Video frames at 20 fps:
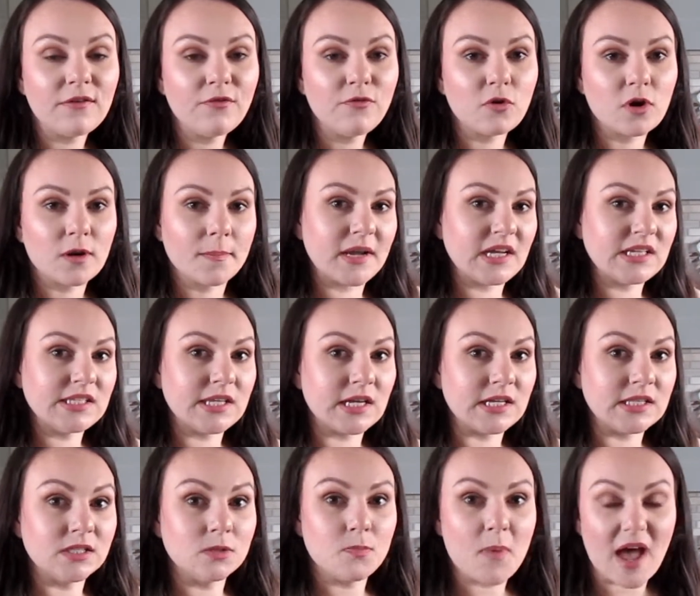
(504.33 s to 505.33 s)
for my
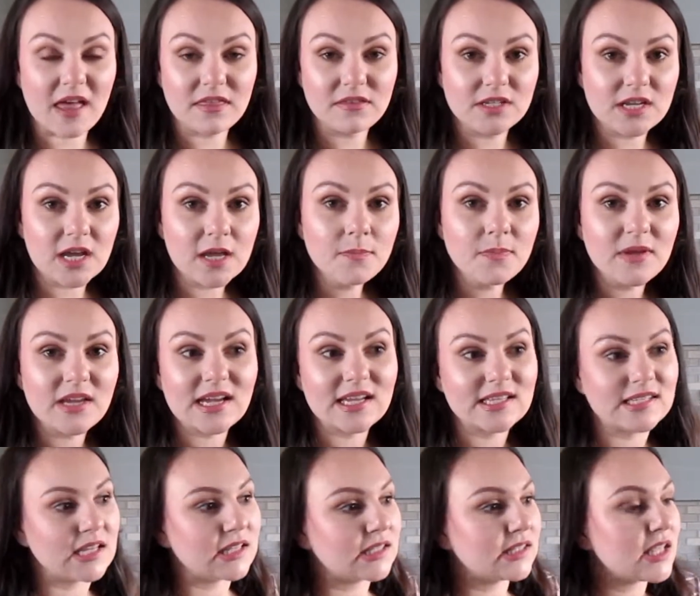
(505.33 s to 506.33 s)
son's bathtub because
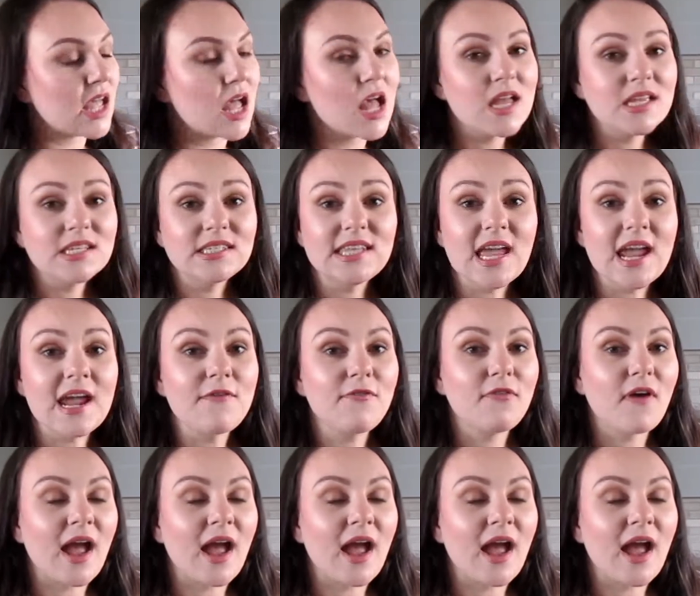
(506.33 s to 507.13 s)
it's safe.